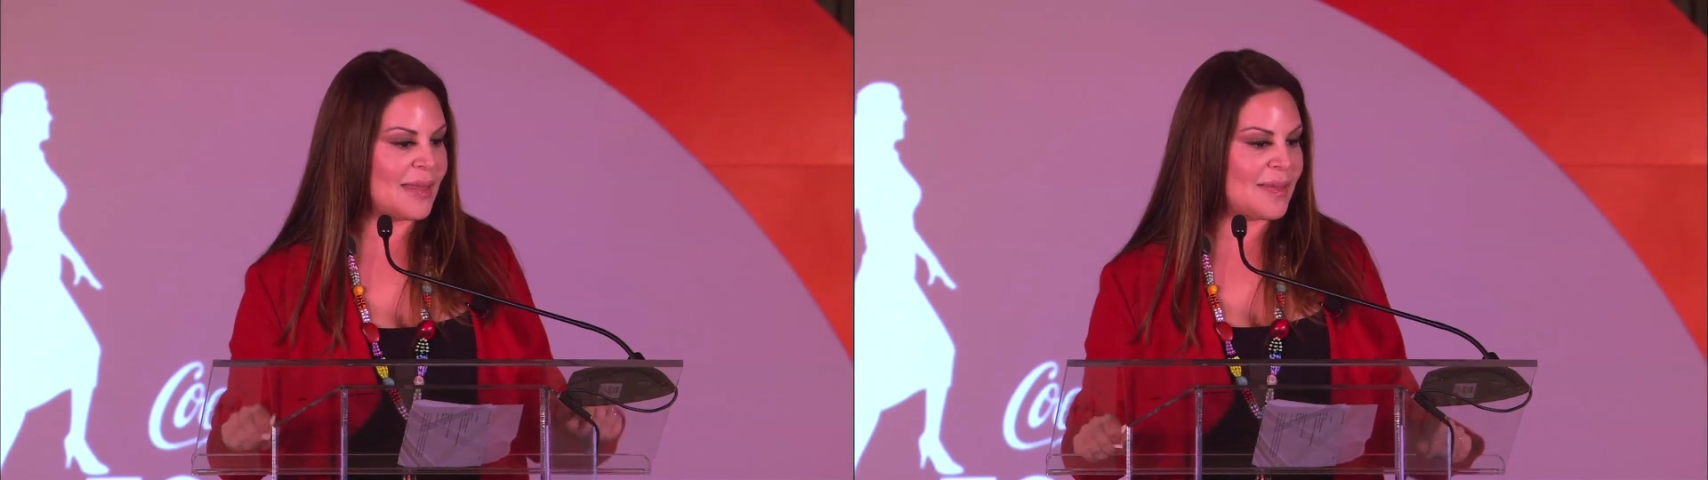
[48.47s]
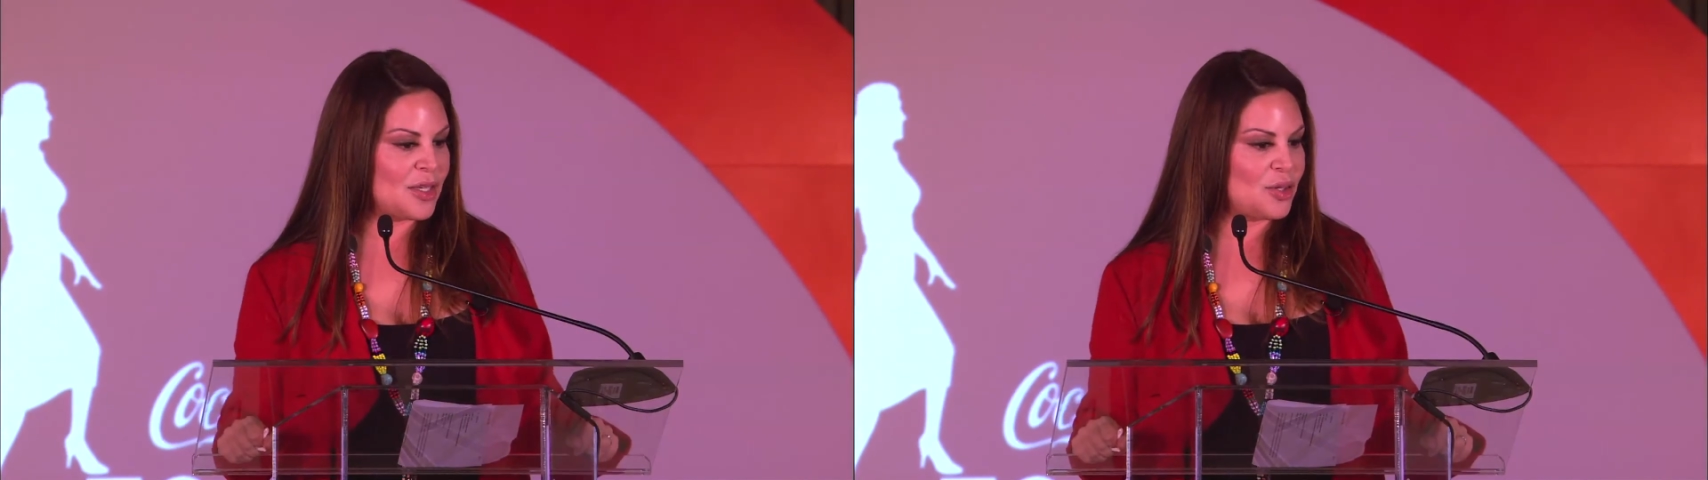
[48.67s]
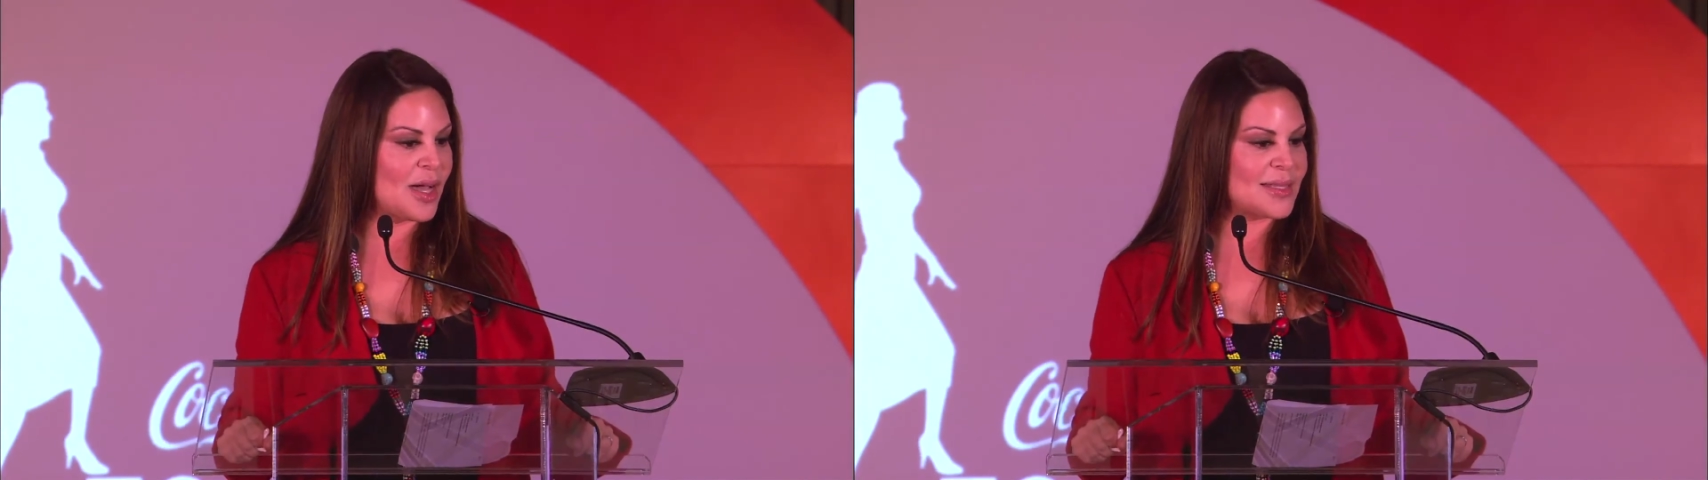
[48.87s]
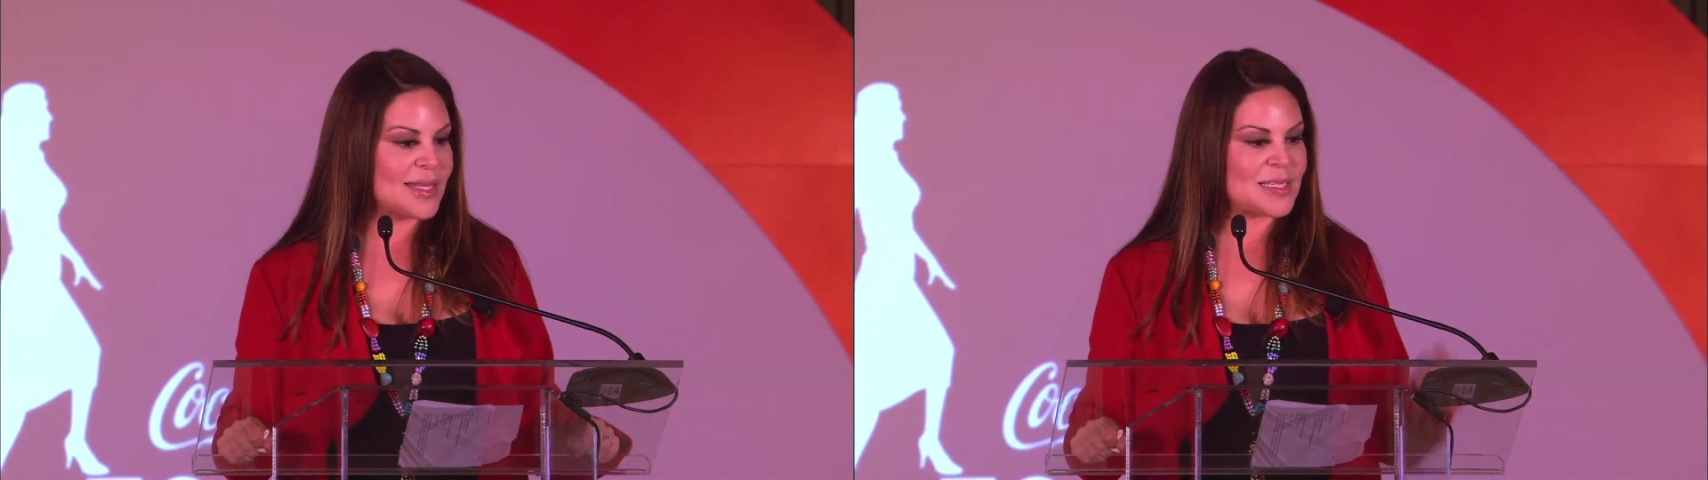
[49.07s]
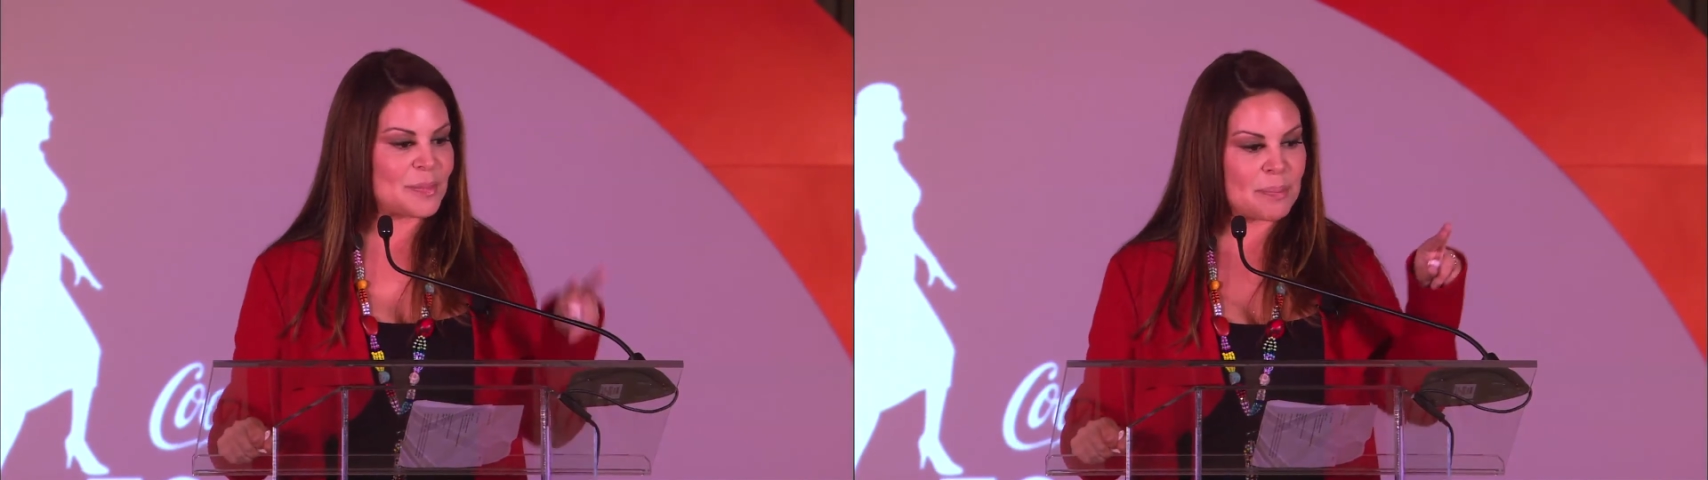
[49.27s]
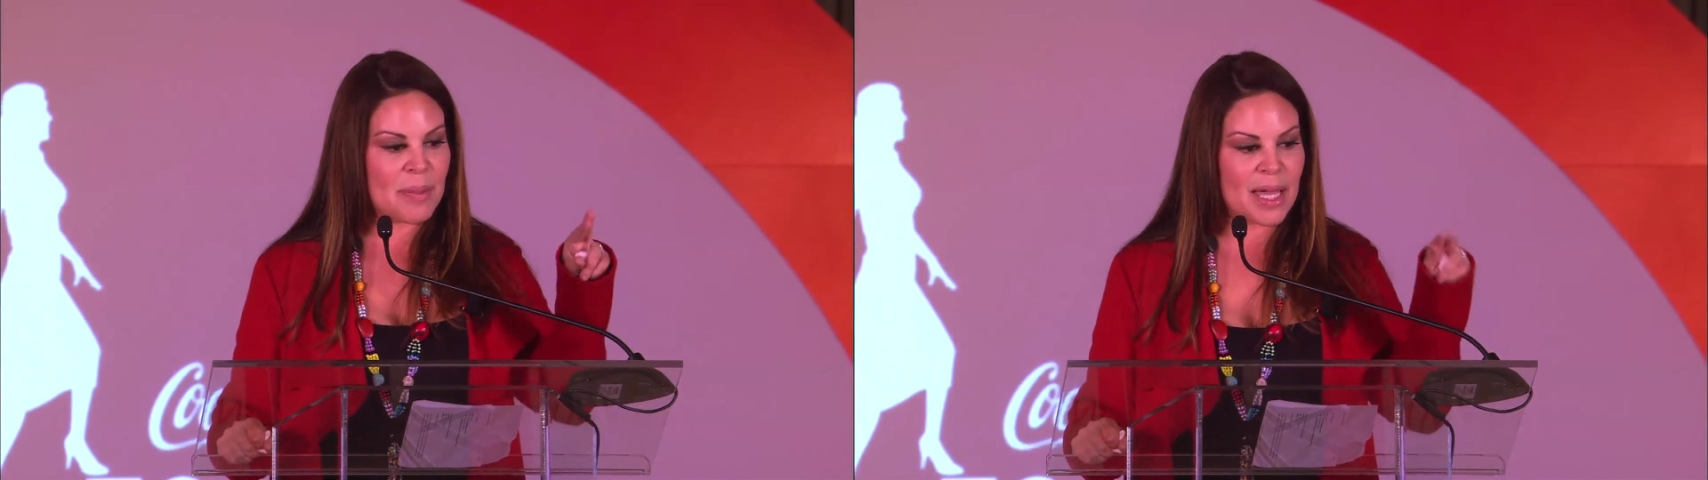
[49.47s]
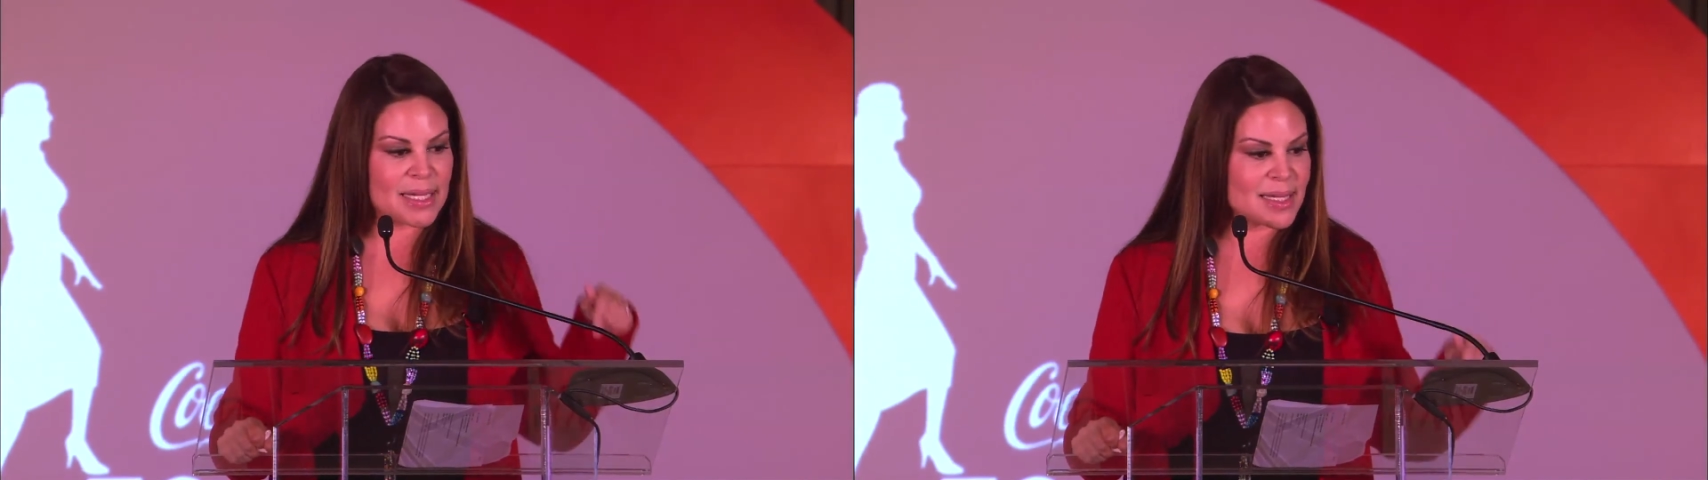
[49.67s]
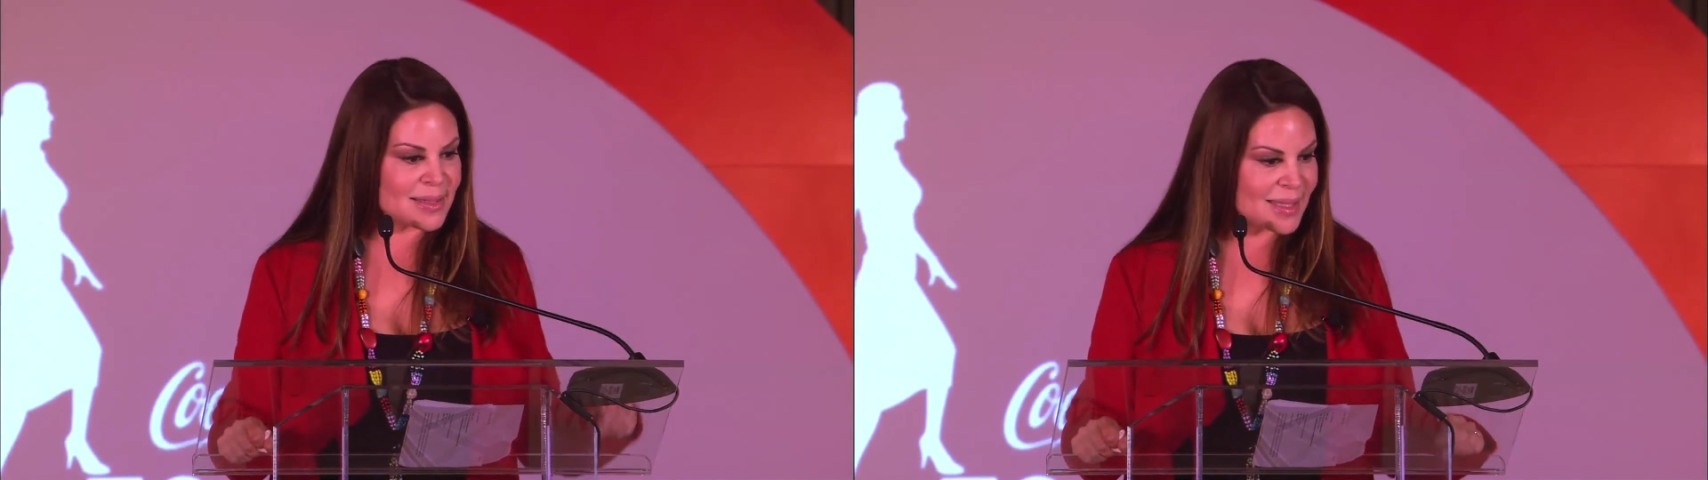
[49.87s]
and that you guys had to be
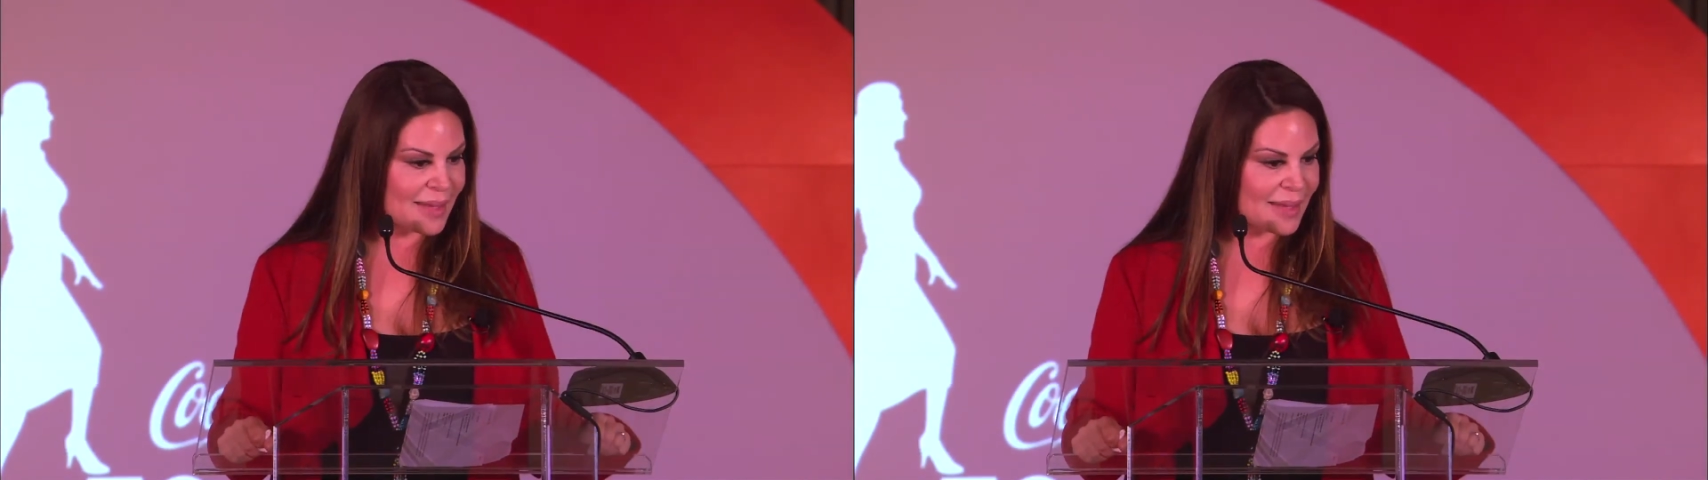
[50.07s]
buddies